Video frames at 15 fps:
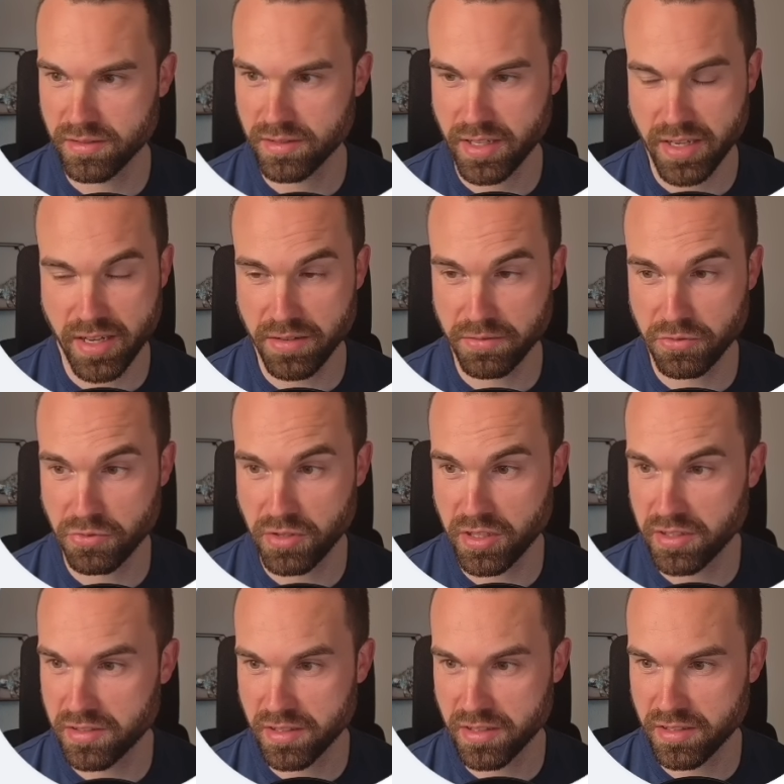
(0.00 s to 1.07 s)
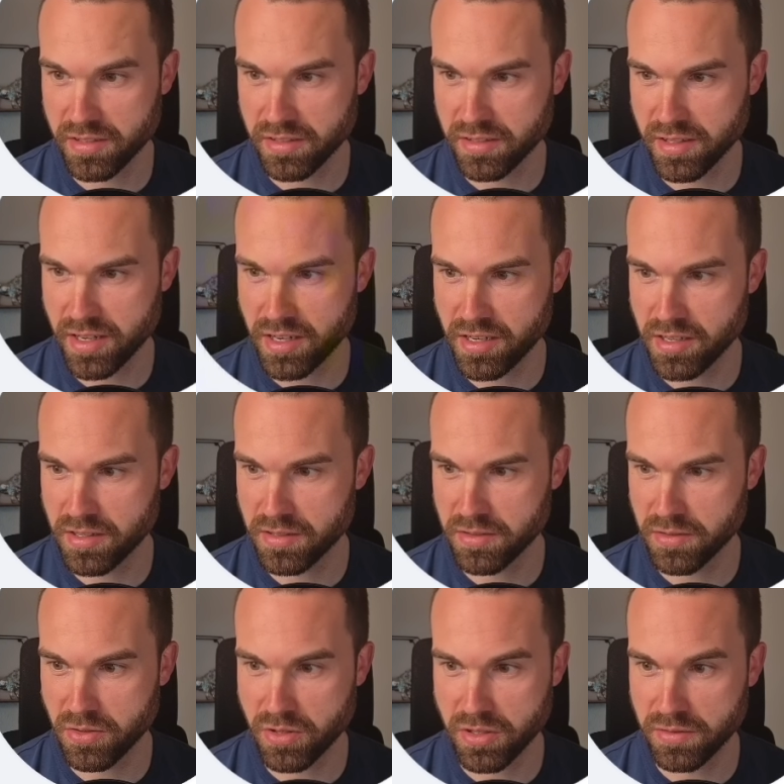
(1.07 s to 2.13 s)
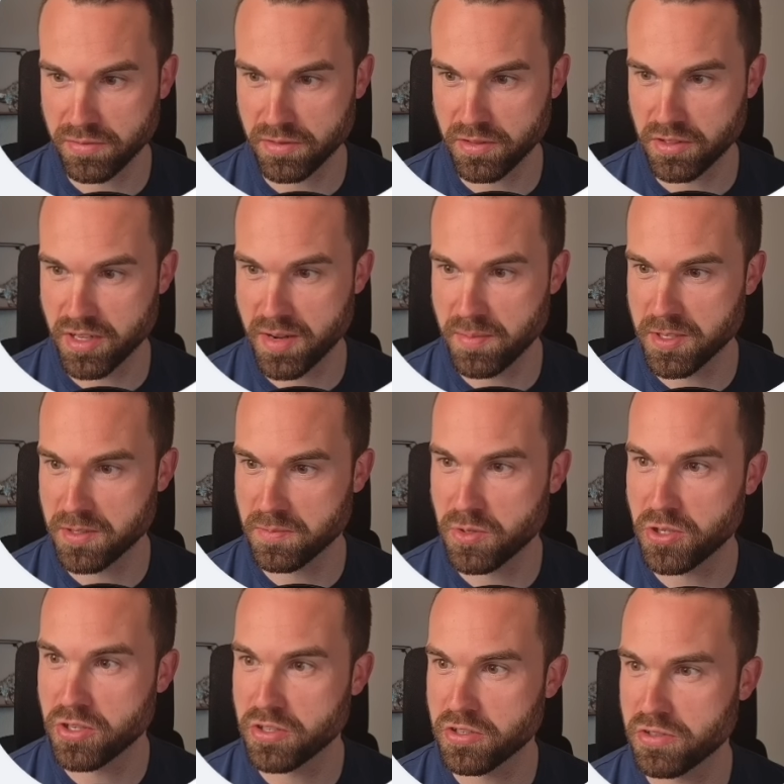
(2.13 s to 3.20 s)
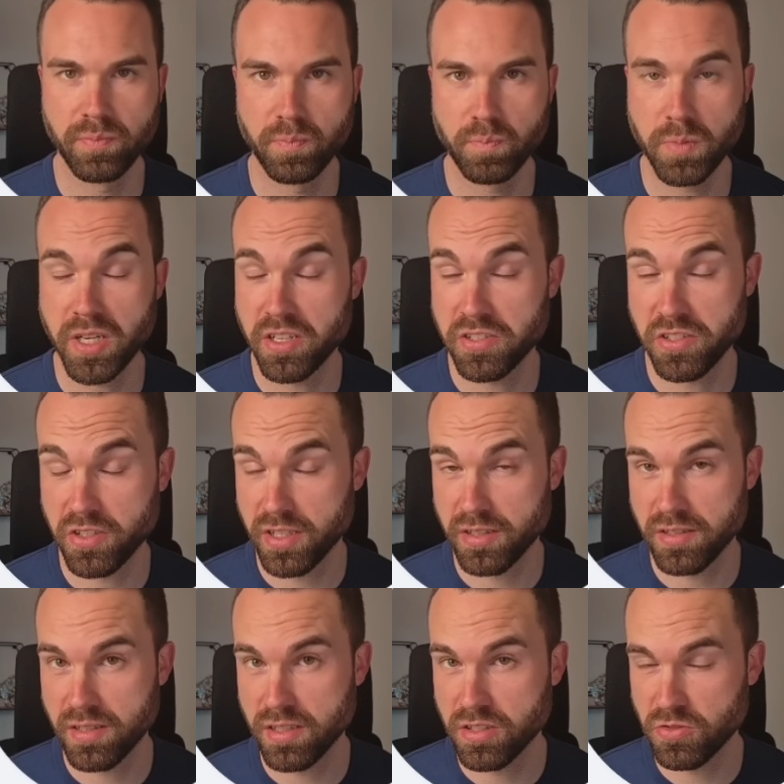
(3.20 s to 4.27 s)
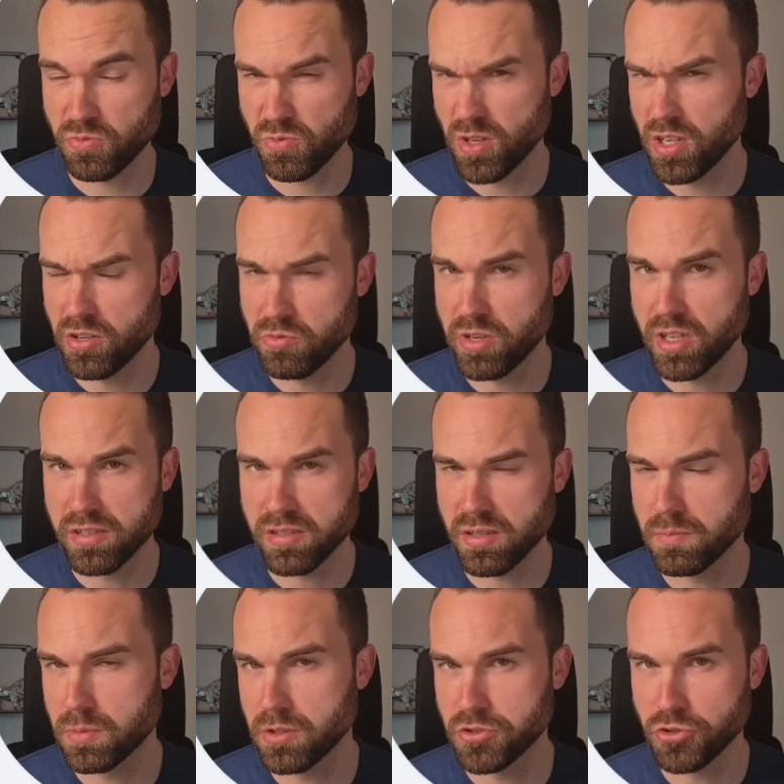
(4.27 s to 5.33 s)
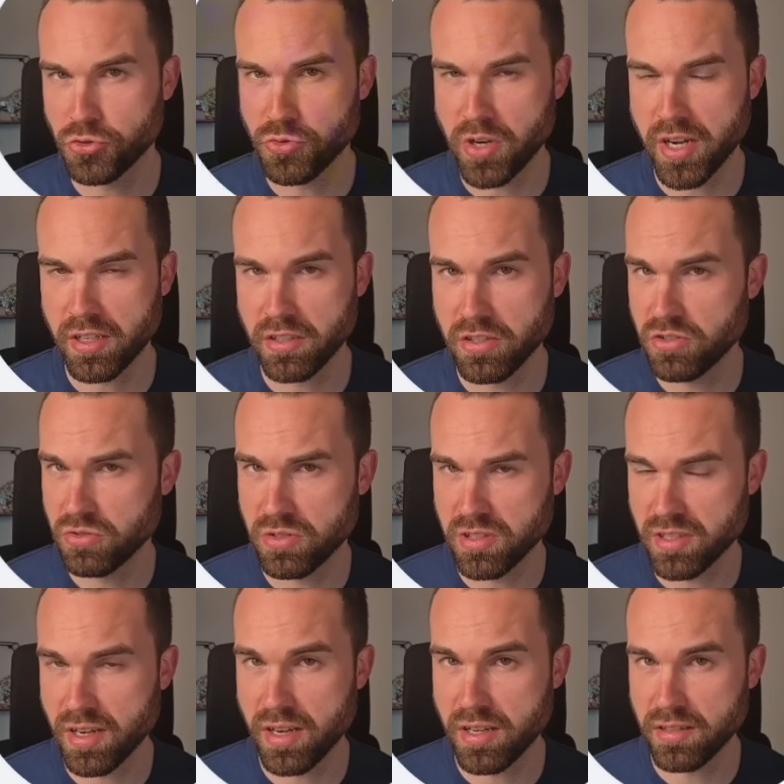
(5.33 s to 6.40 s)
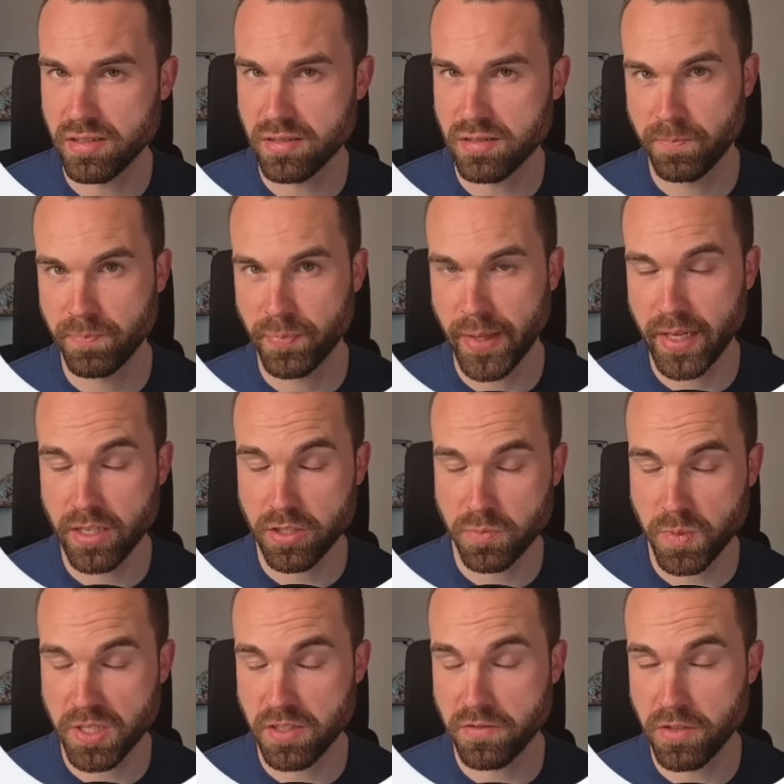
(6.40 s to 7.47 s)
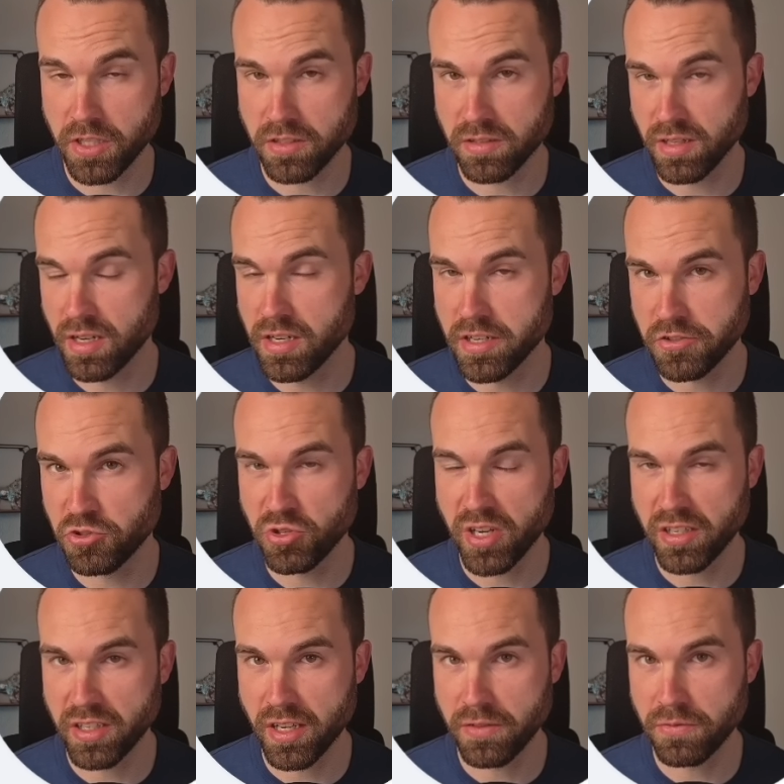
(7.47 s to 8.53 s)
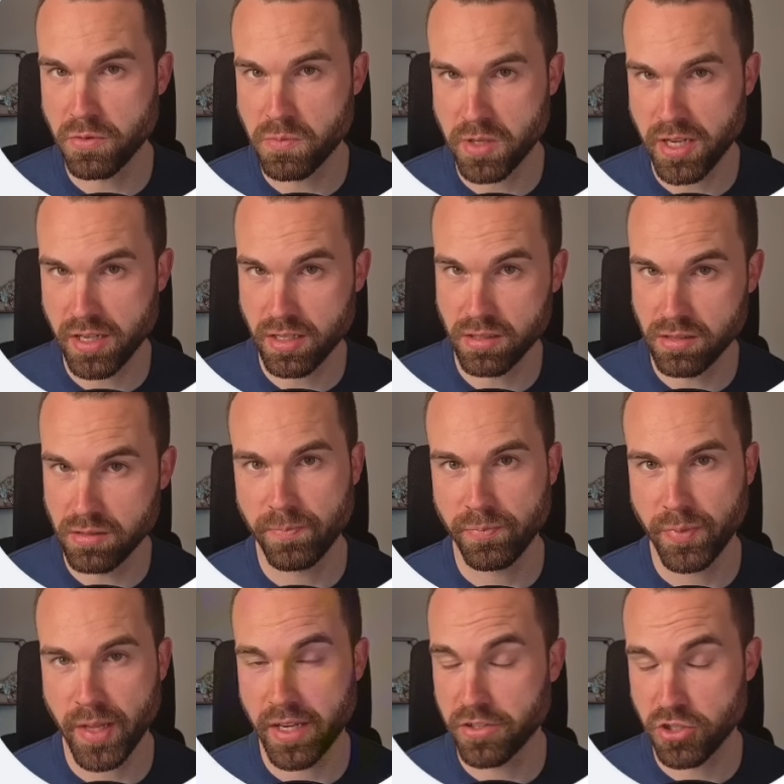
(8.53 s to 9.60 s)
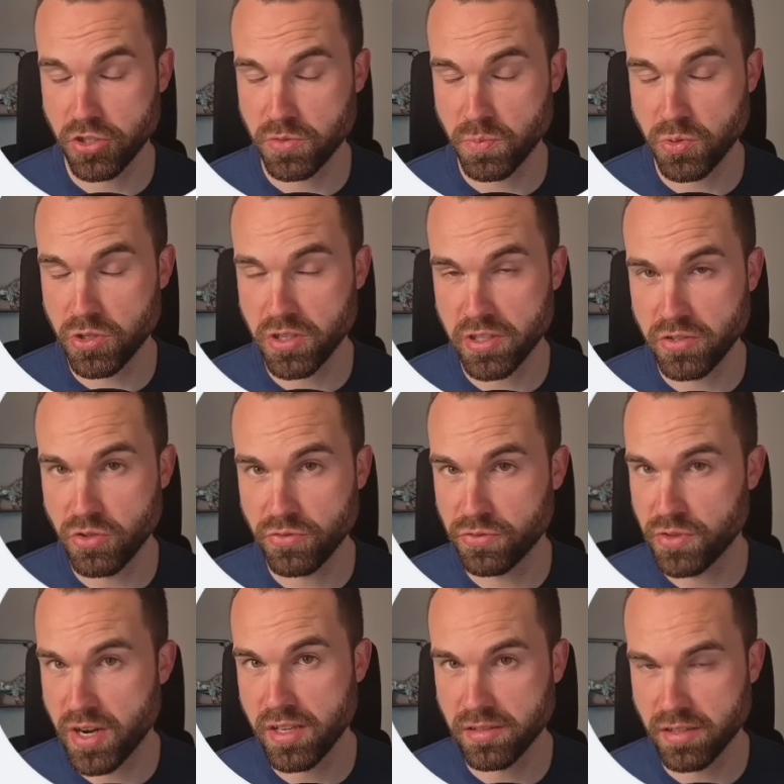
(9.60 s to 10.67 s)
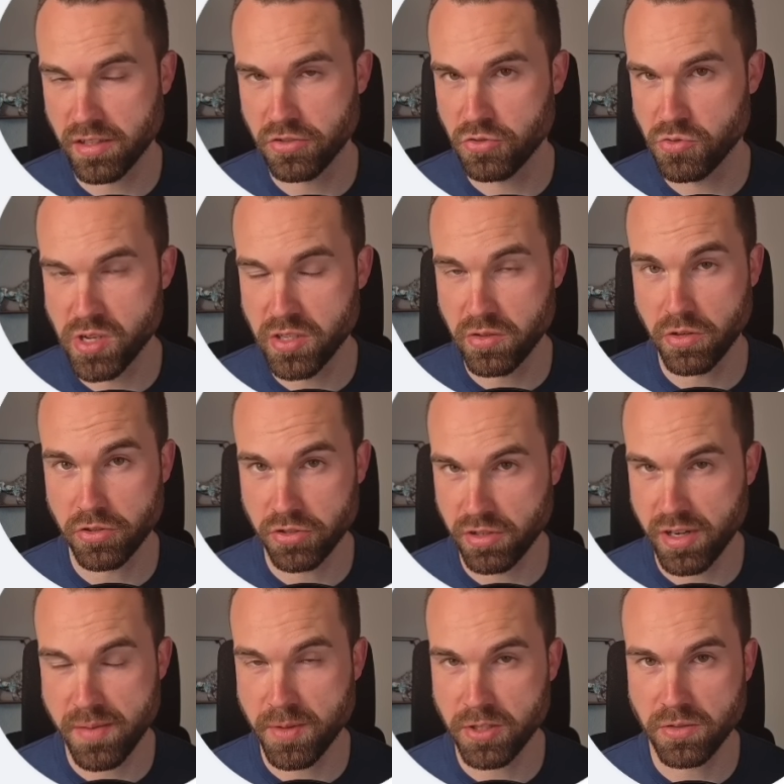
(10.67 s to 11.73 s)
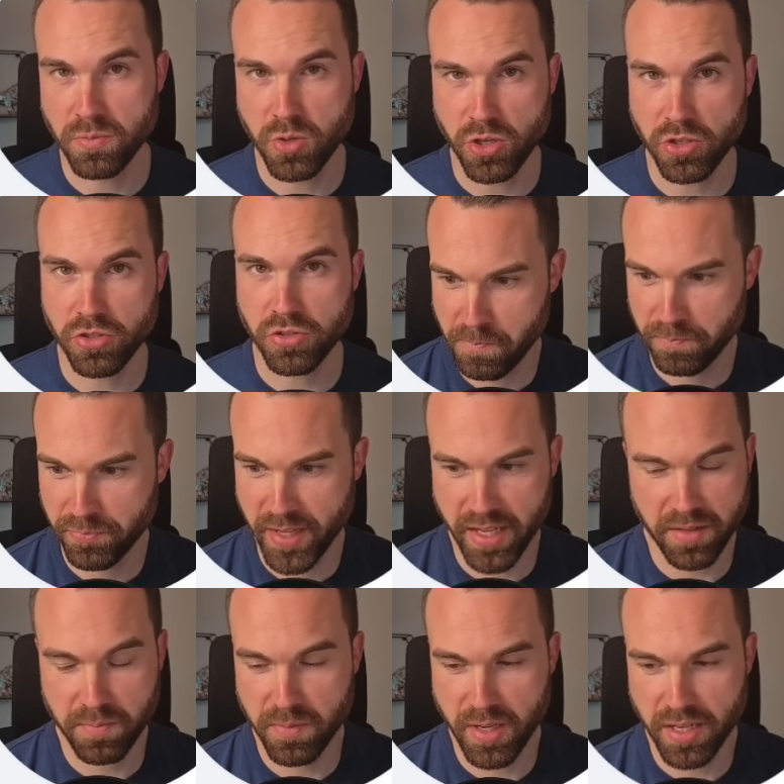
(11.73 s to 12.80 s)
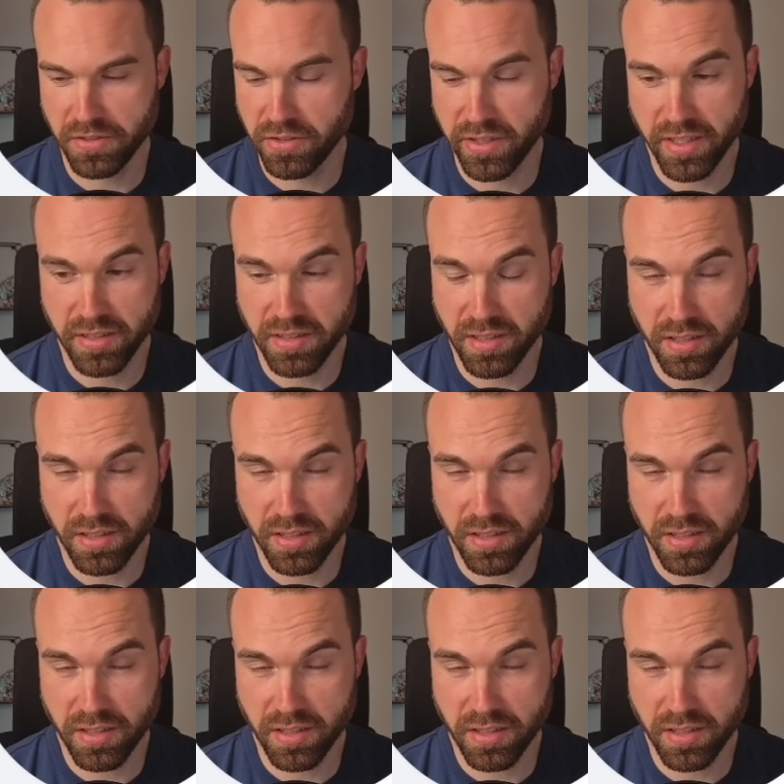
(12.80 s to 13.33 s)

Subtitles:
I haven't really seen this style so often on Amazon merch. But as you can see, it's really simple to create new designs in a specific style that you can get from Kittl and just put in your phrase that you researched on Amazon merch. And as you can see, the